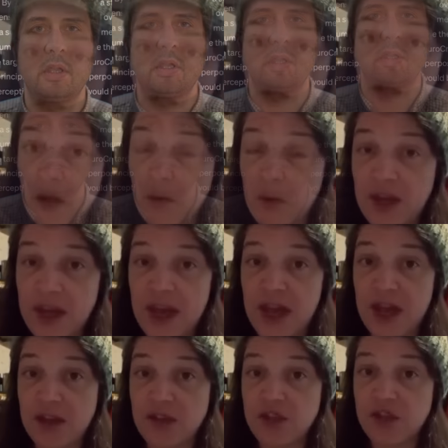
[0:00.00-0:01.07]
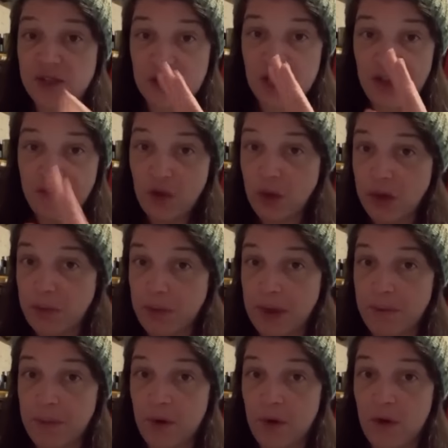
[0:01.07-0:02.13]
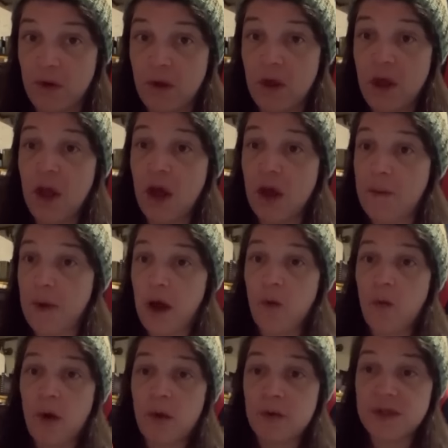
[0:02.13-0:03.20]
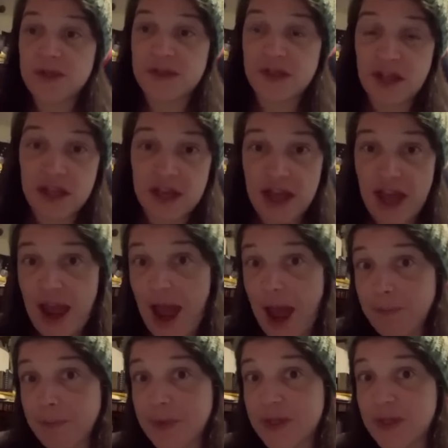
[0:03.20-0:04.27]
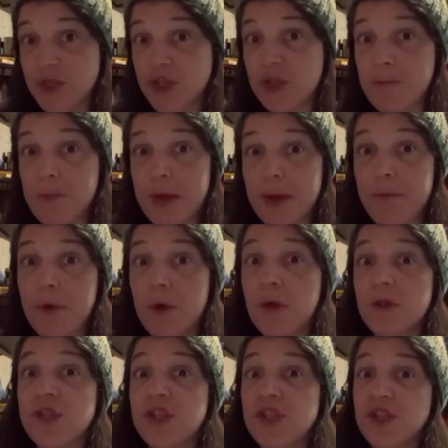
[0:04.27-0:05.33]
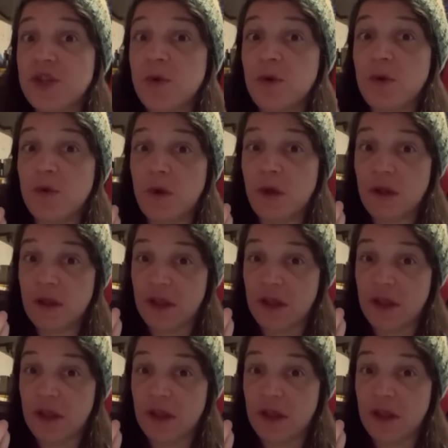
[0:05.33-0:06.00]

That we can't just level with people about what we're selling apps to people to do,